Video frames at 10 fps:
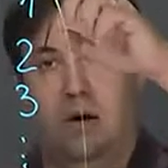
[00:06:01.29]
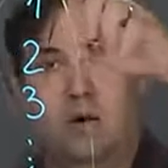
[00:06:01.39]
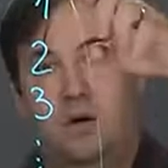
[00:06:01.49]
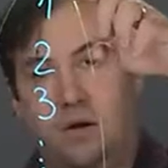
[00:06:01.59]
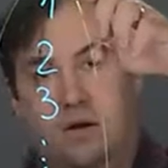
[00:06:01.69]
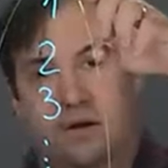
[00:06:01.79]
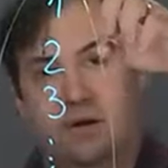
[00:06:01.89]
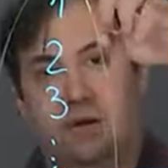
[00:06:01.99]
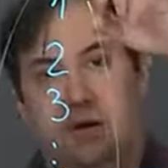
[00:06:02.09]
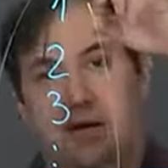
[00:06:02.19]
all
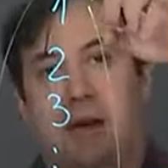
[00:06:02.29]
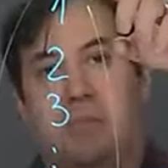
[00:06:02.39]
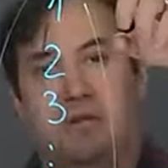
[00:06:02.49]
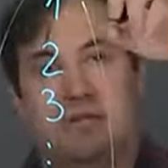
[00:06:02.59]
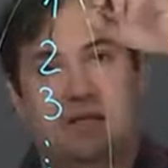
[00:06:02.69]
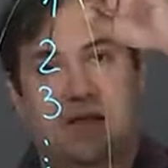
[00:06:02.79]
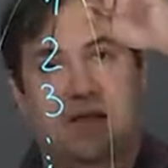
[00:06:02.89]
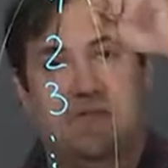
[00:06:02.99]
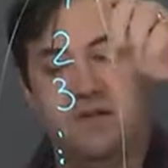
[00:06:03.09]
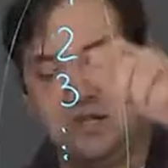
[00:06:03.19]
the numbers
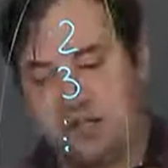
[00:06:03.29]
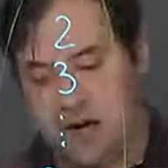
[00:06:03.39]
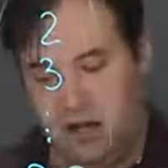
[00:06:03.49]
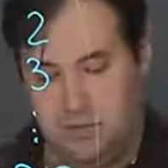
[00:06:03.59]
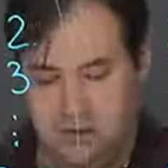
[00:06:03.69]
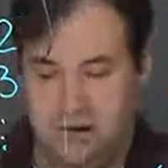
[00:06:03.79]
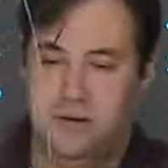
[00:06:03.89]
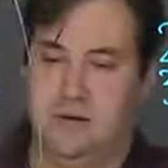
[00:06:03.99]
in the first column